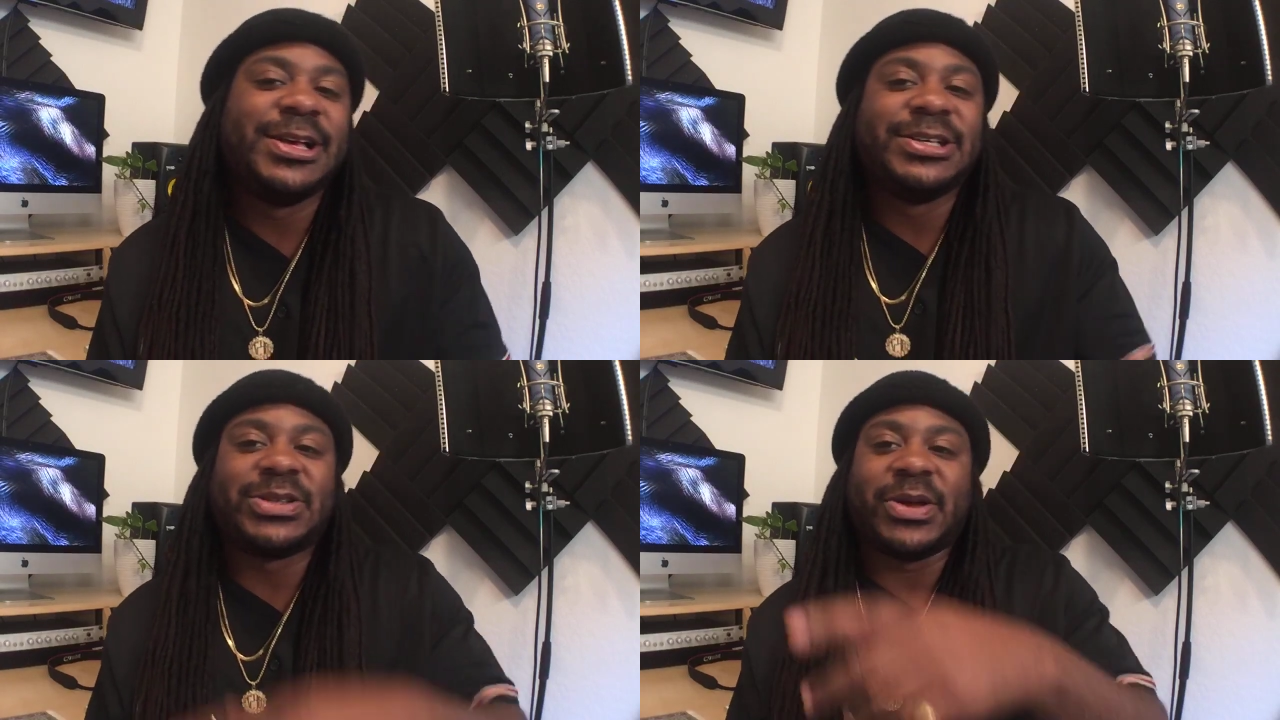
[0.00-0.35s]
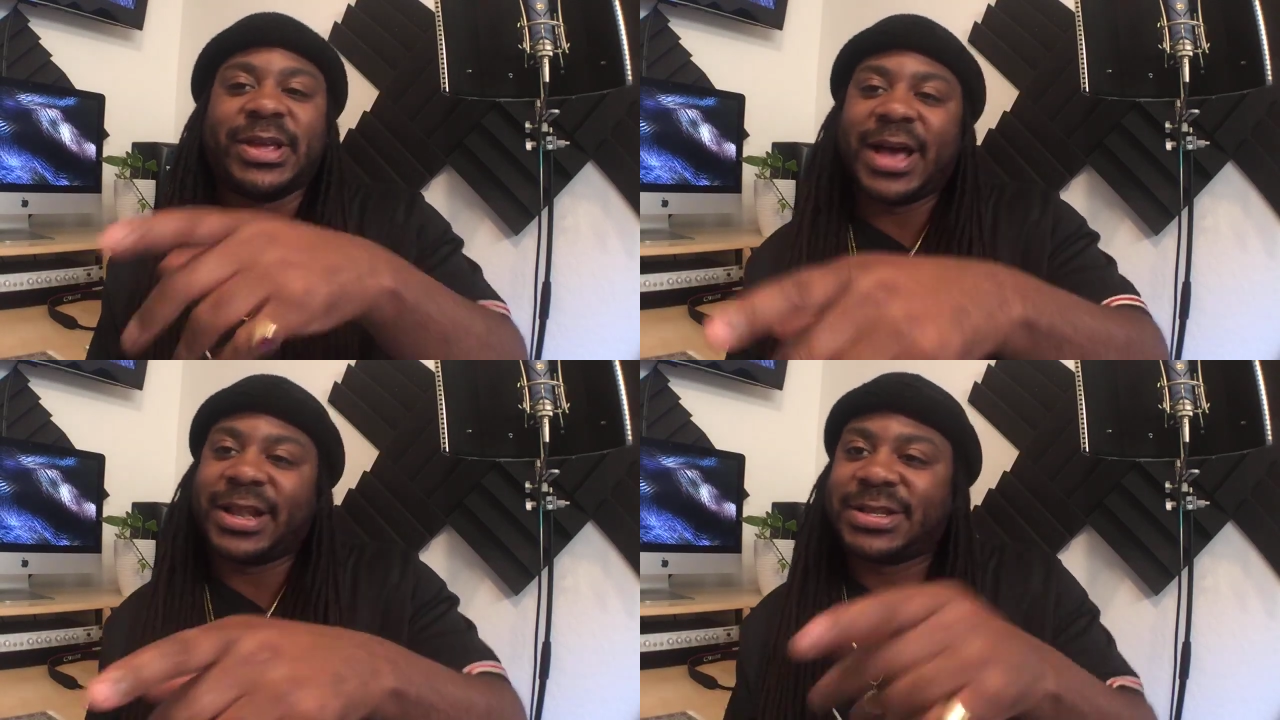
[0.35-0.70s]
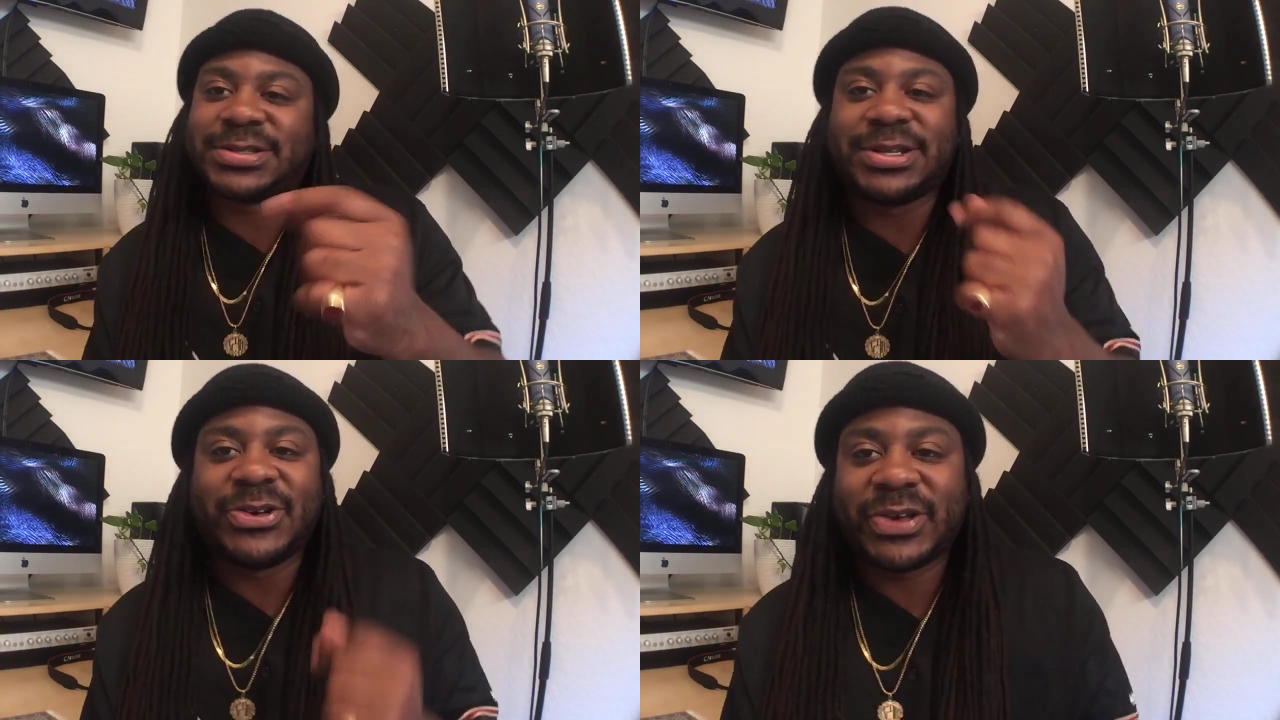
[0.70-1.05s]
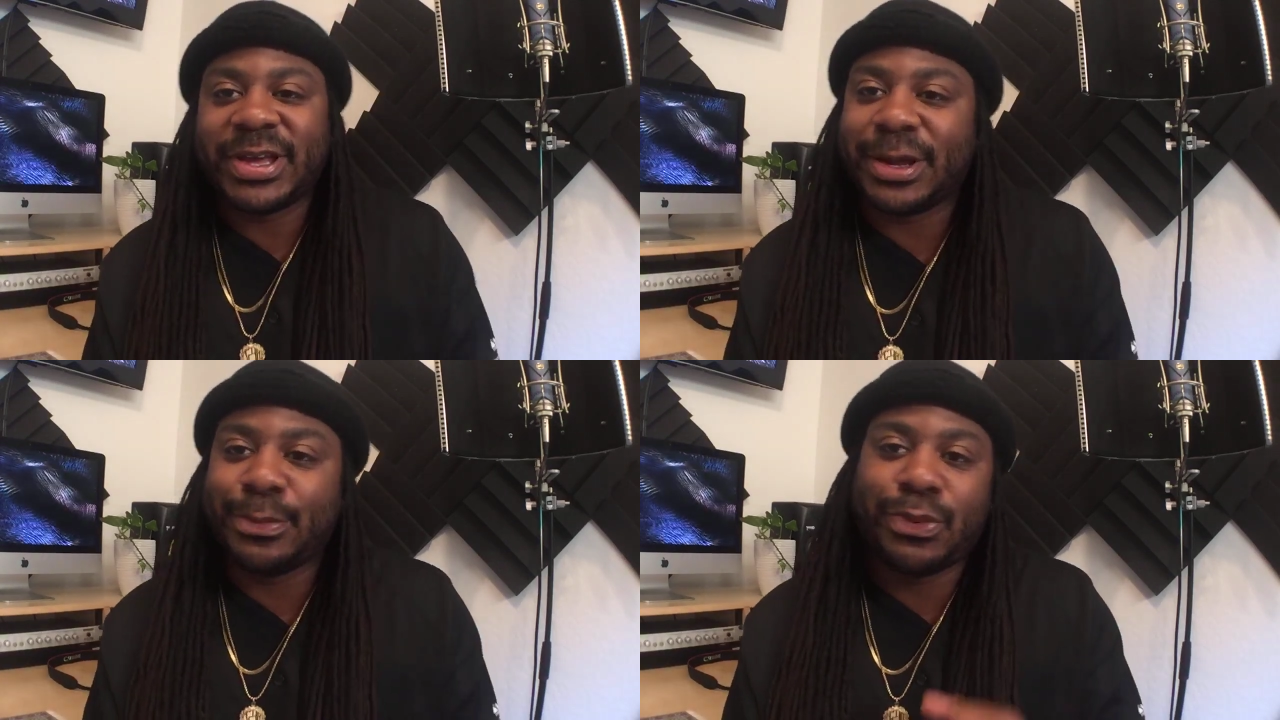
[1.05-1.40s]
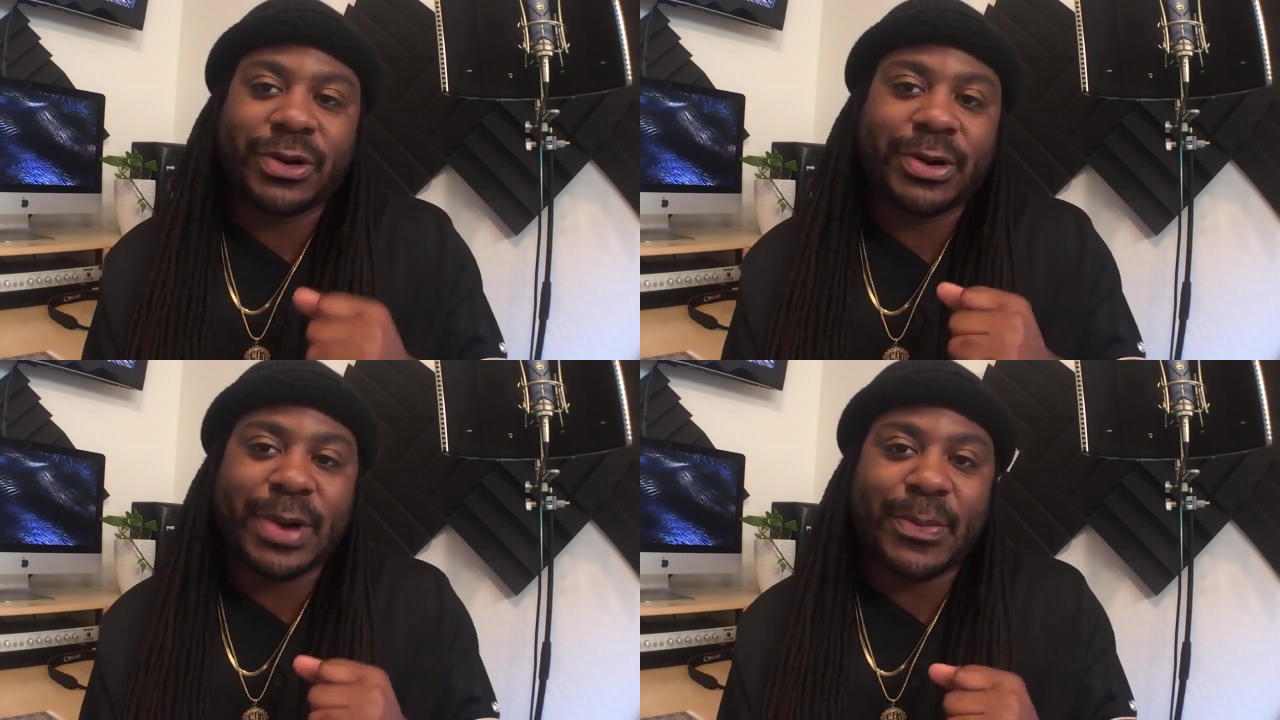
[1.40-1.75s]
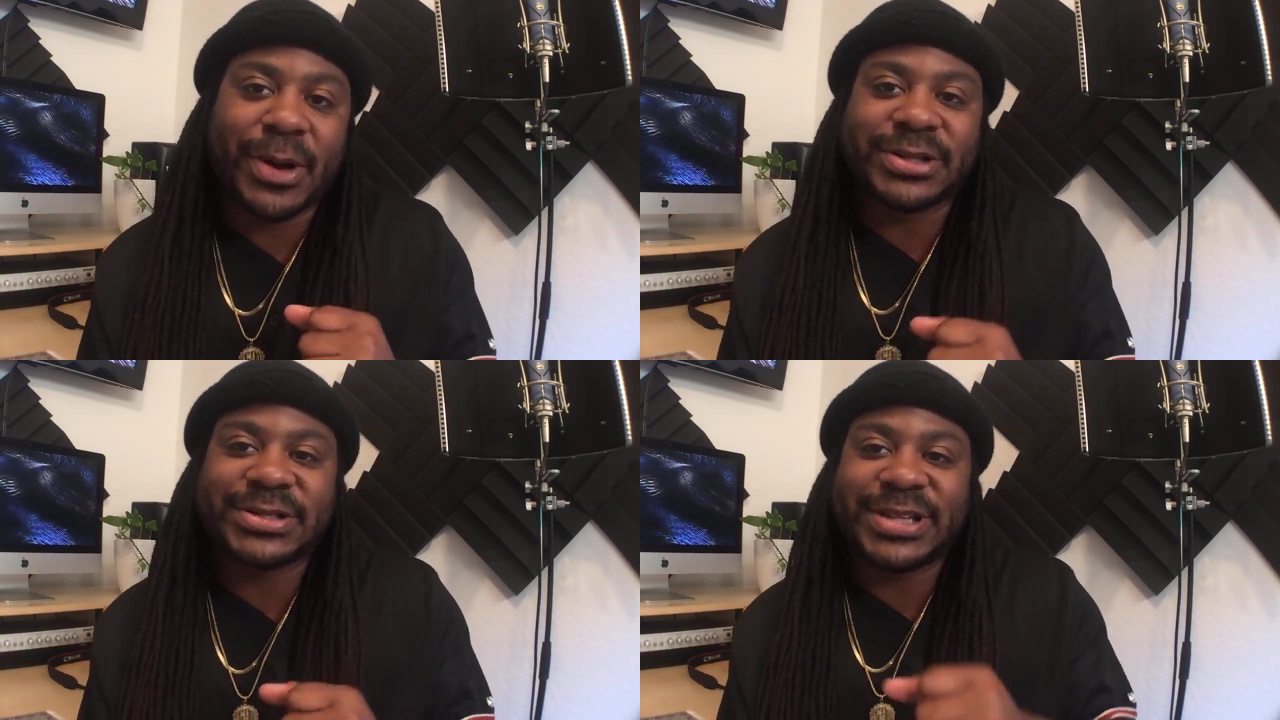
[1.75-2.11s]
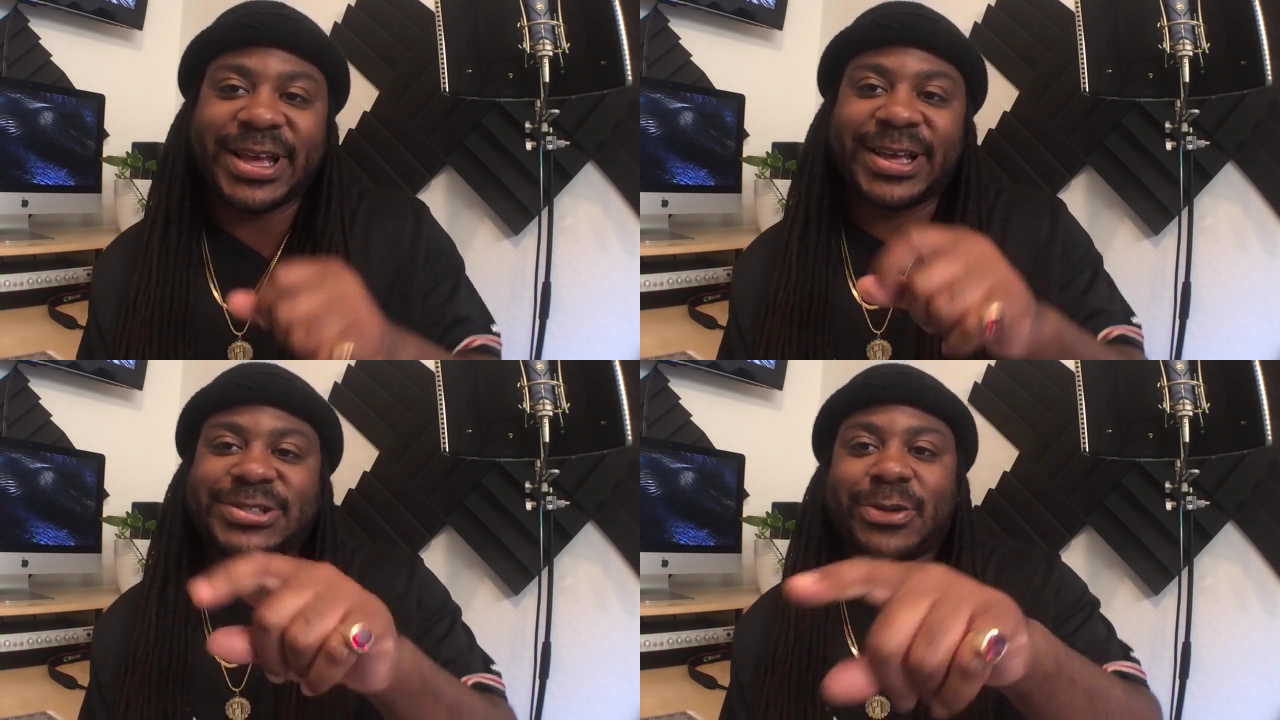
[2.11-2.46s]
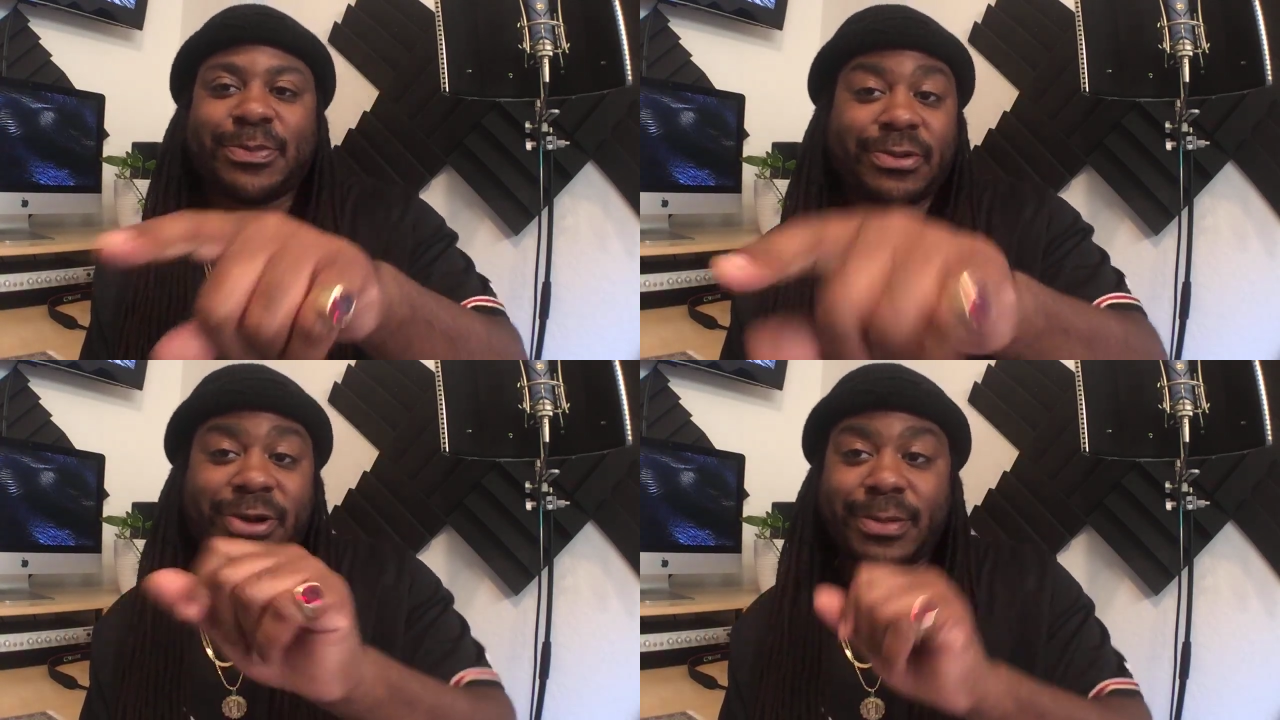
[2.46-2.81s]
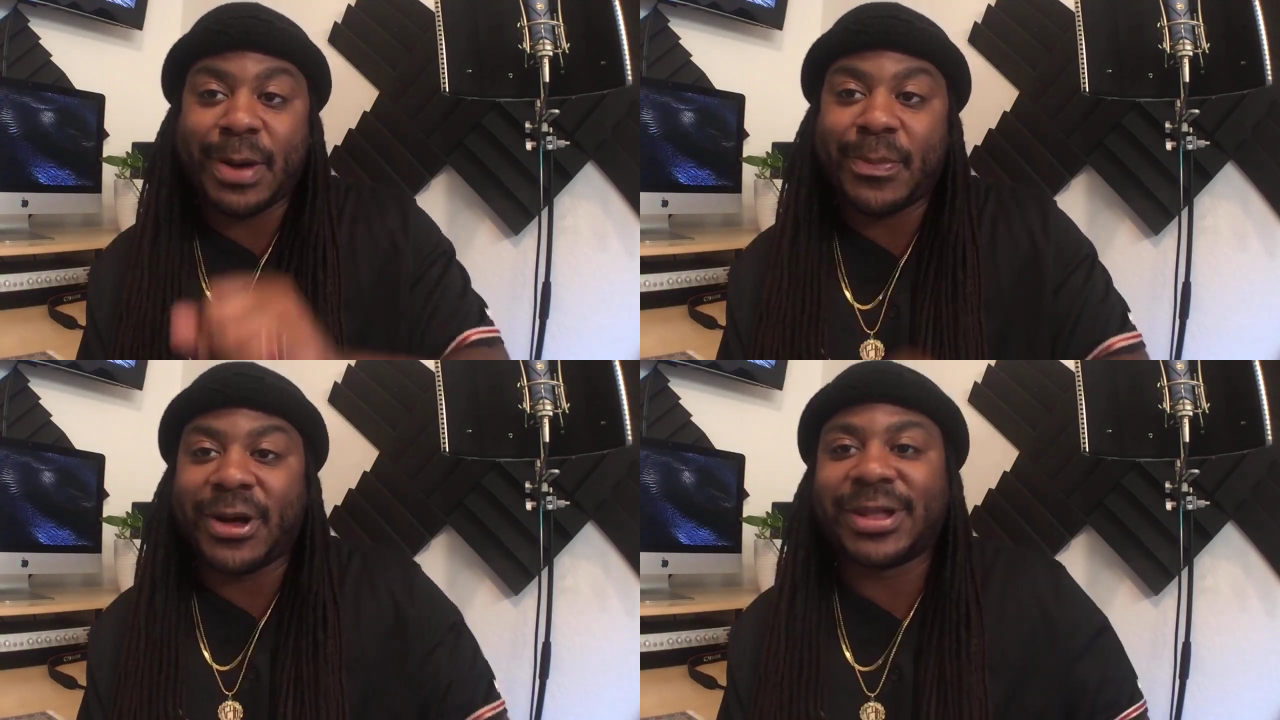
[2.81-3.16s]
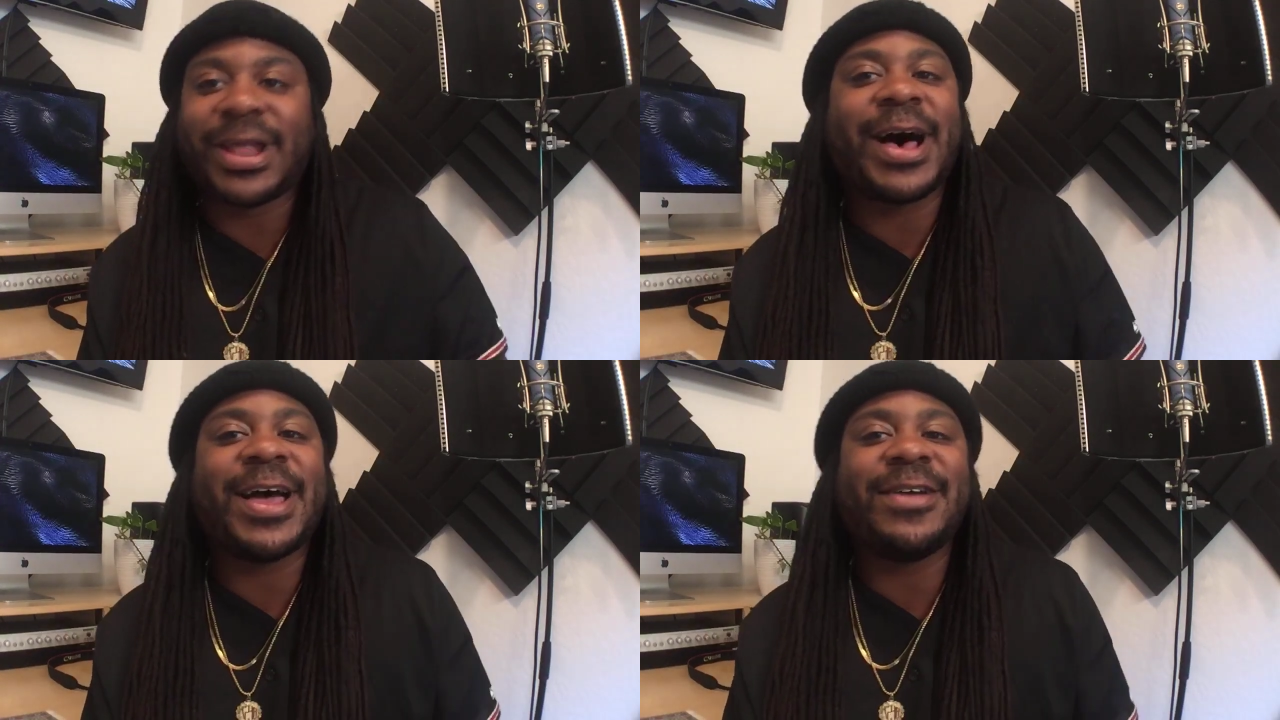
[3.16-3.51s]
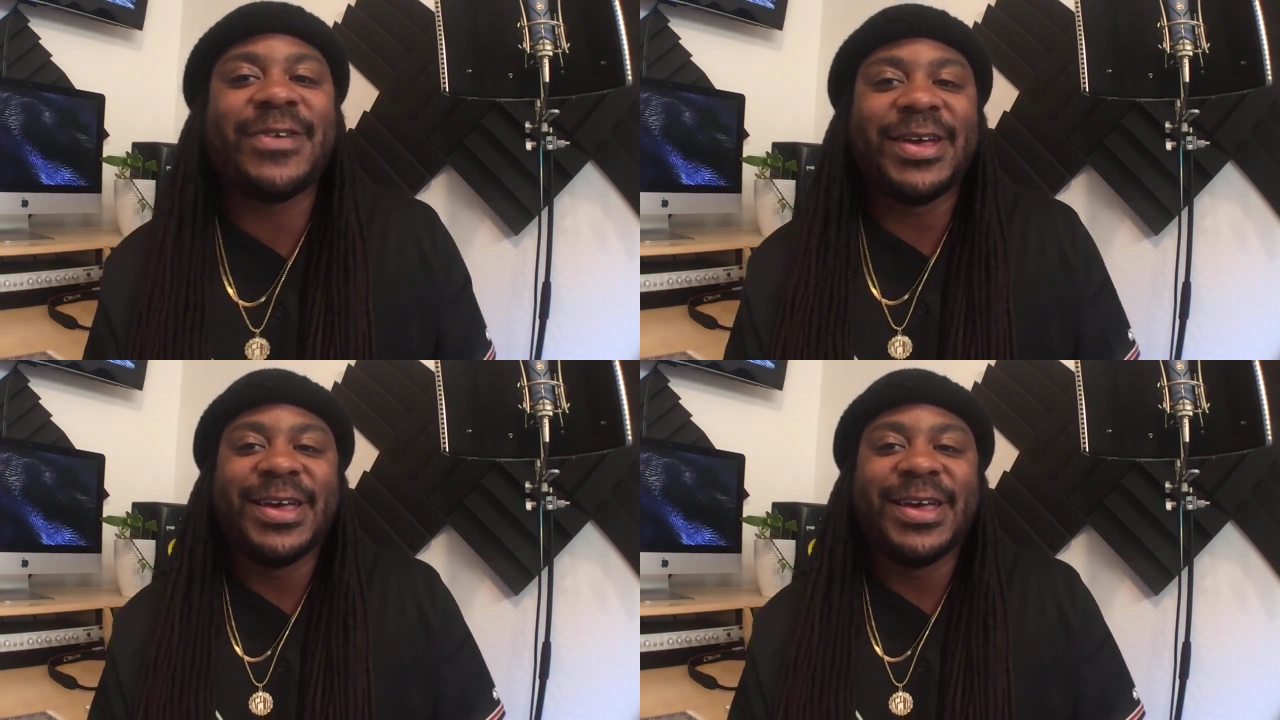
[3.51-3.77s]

So you got this little kid put him up on stage or put him up on live,